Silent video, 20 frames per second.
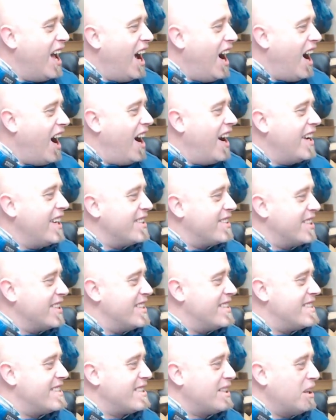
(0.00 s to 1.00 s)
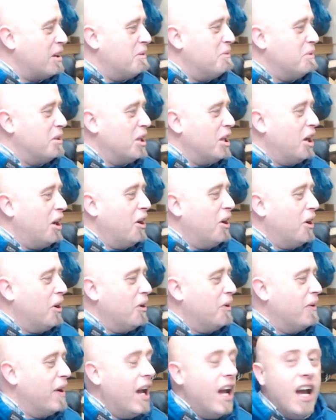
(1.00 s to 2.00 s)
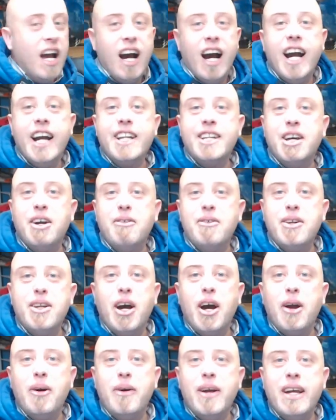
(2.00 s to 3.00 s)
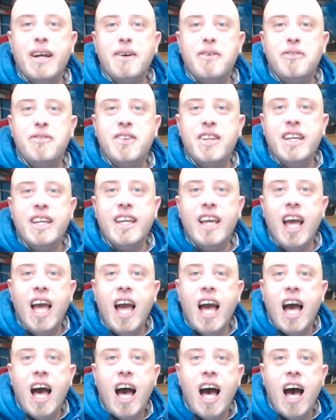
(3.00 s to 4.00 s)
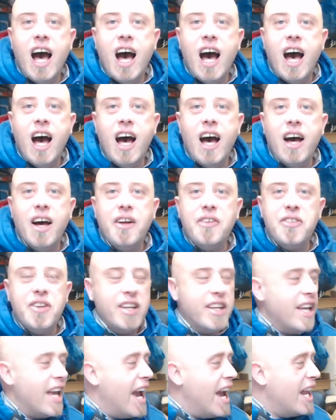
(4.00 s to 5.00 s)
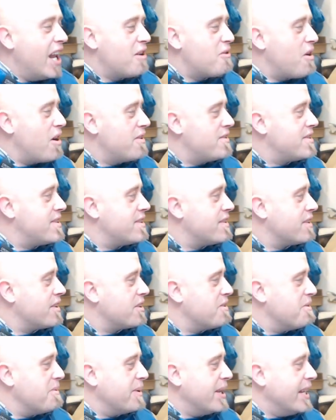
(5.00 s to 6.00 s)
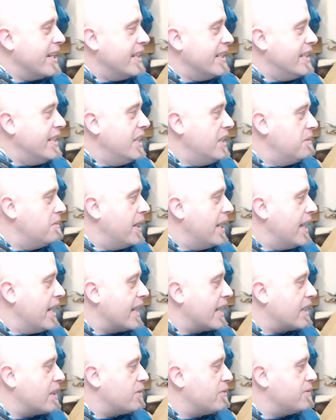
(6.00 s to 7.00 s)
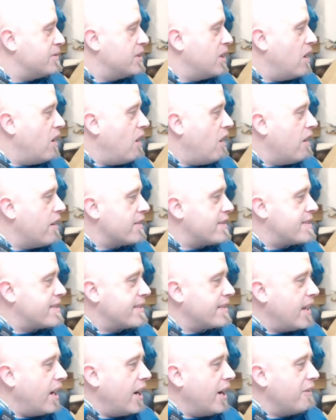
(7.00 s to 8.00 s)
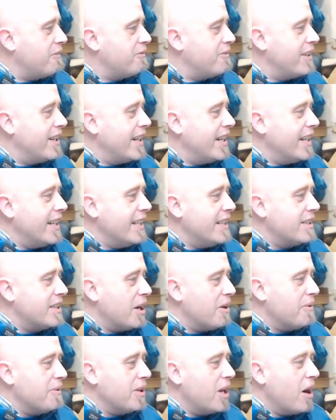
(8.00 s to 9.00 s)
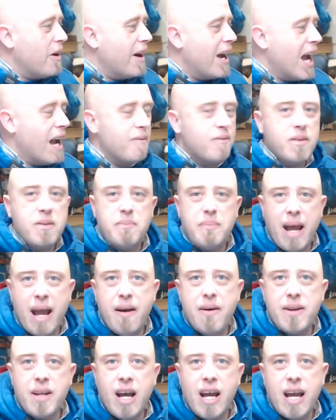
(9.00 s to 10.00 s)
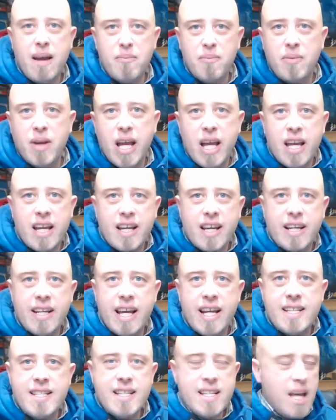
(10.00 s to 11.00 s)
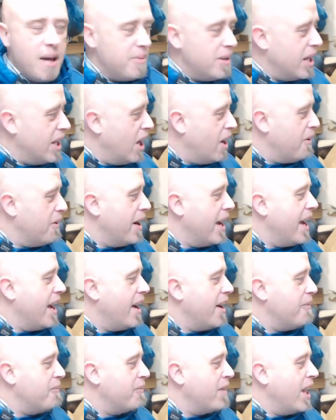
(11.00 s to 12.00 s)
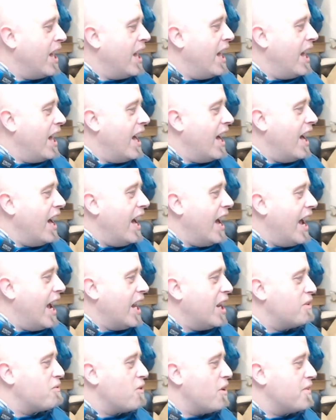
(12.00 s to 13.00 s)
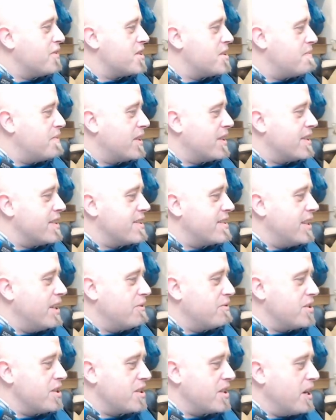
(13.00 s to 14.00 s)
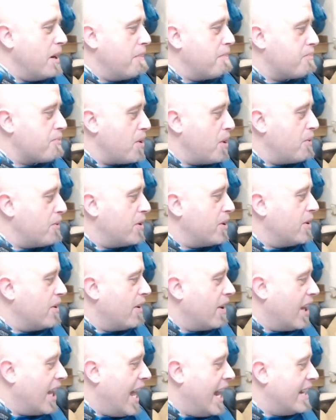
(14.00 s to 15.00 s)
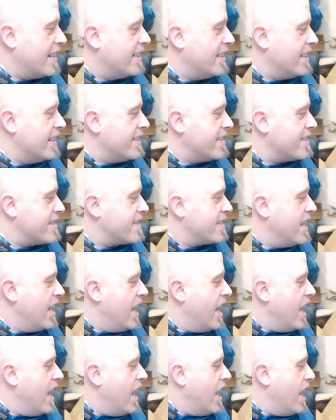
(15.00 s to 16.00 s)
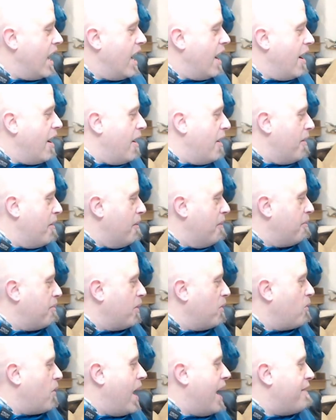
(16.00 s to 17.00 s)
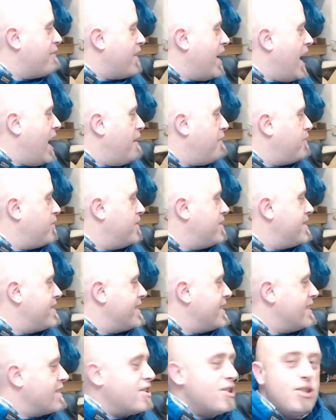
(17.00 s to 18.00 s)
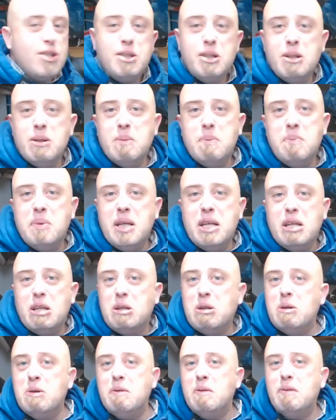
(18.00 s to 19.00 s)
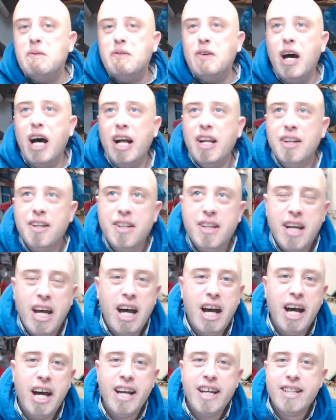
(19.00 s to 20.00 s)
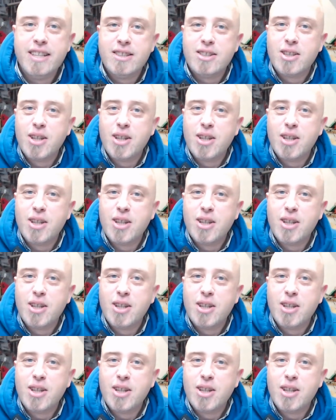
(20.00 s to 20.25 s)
I just don't know. I don't know if the ailerons are going to be anemic or not. I really don't know. I haven't powered. I am connected up the lower ailerons because they'll just get broken on landings. But whatever happens, it should be good fun. I'm